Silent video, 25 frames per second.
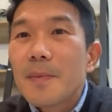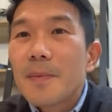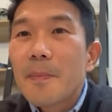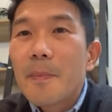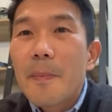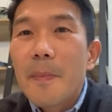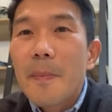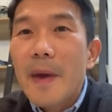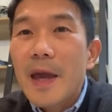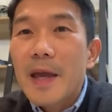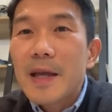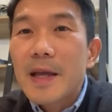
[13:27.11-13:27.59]

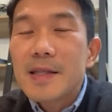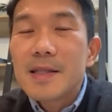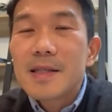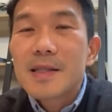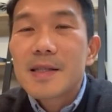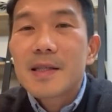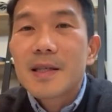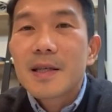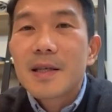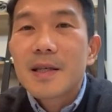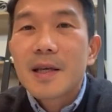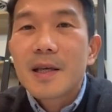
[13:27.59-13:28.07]

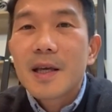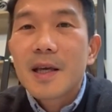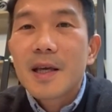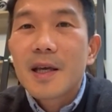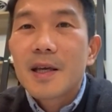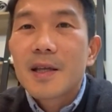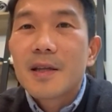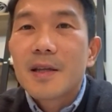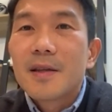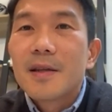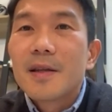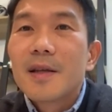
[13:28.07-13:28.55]
base,
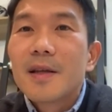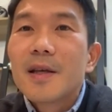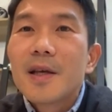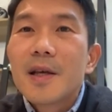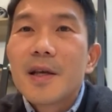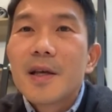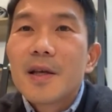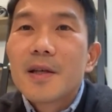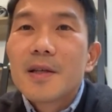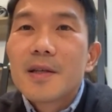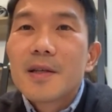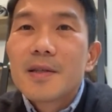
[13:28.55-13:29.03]
and
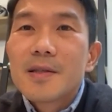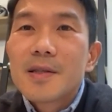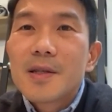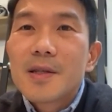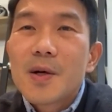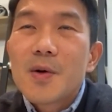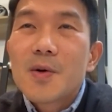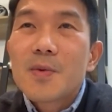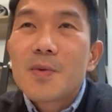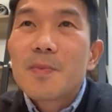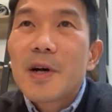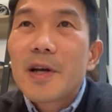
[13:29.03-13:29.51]
some
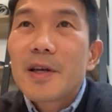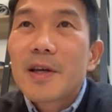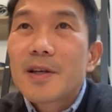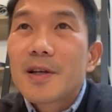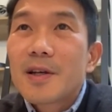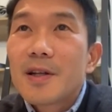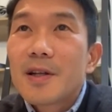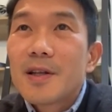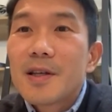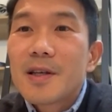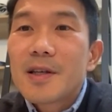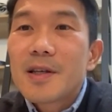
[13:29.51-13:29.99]
of my
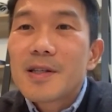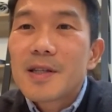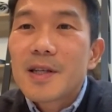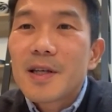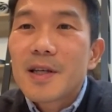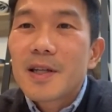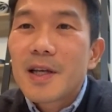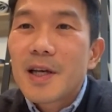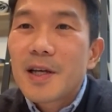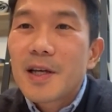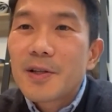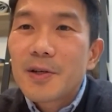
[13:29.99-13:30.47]
colleagues
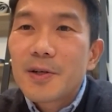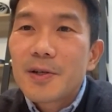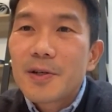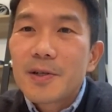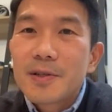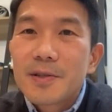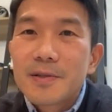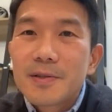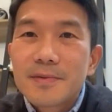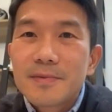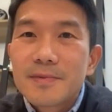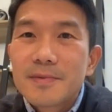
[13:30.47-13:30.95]
and
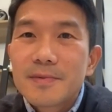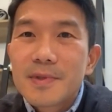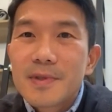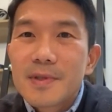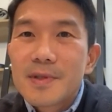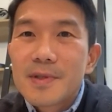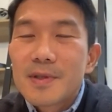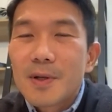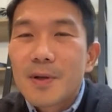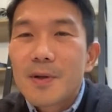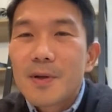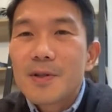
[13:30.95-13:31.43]
other
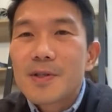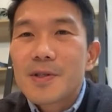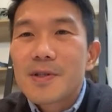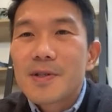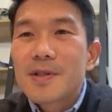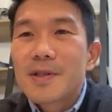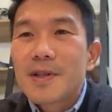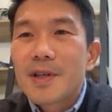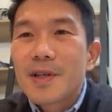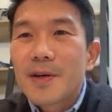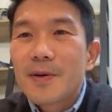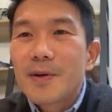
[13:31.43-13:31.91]

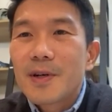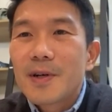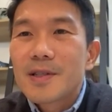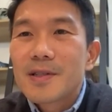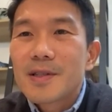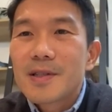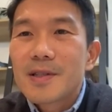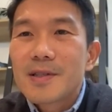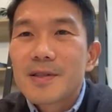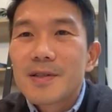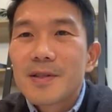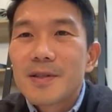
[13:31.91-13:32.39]
soldiers, they were
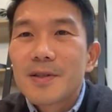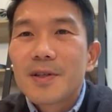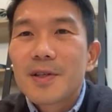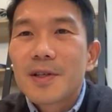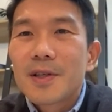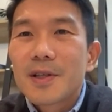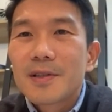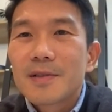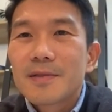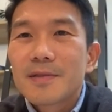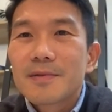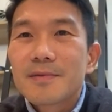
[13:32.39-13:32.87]
just
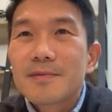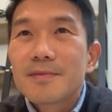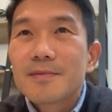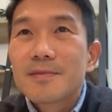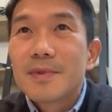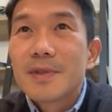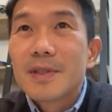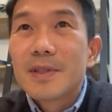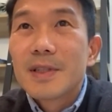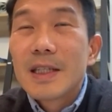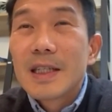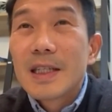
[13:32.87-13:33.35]
looking
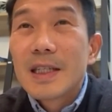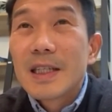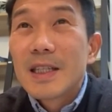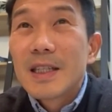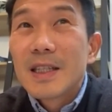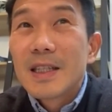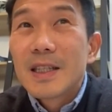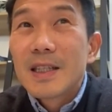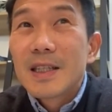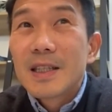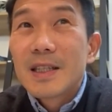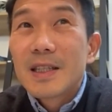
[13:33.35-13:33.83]

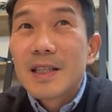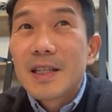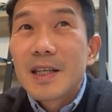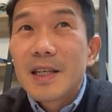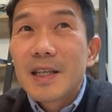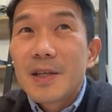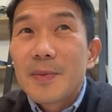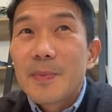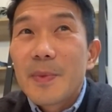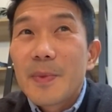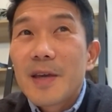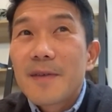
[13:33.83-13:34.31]

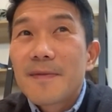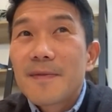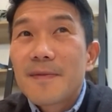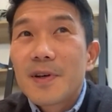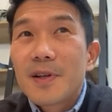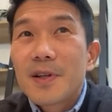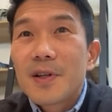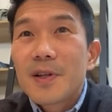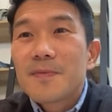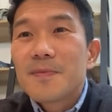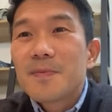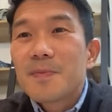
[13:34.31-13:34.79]
like make
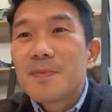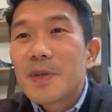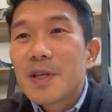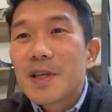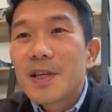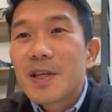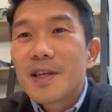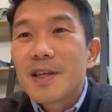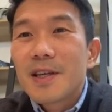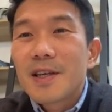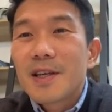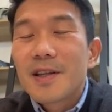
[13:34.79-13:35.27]
fun of
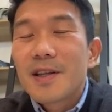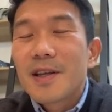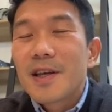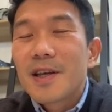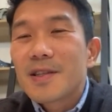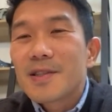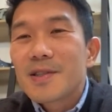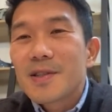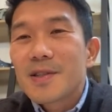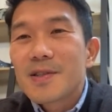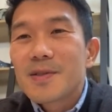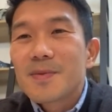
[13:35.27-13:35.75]
me, and they
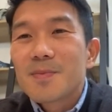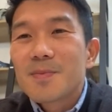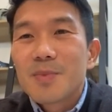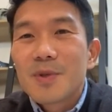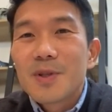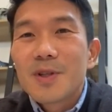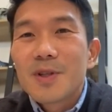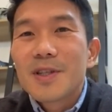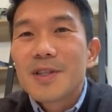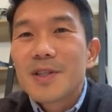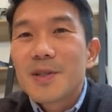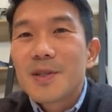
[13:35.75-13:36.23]
just
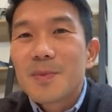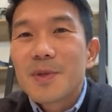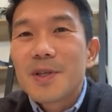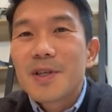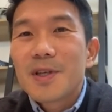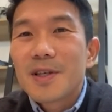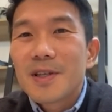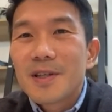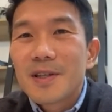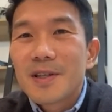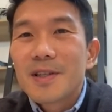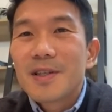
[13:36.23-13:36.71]
bullied
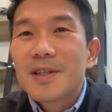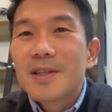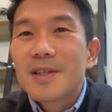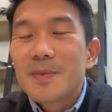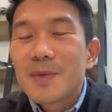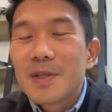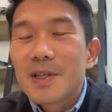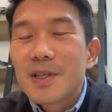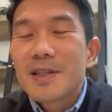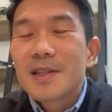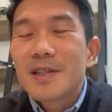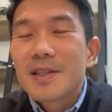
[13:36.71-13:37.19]
me a little
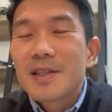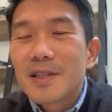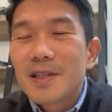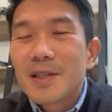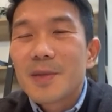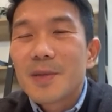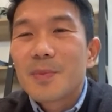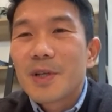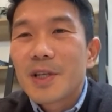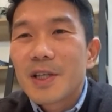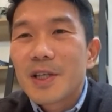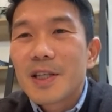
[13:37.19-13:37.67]
bit at
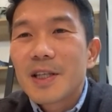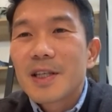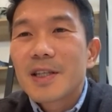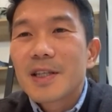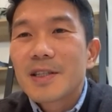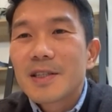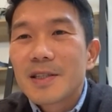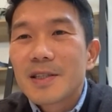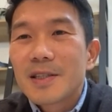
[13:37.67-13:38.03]
the beginning.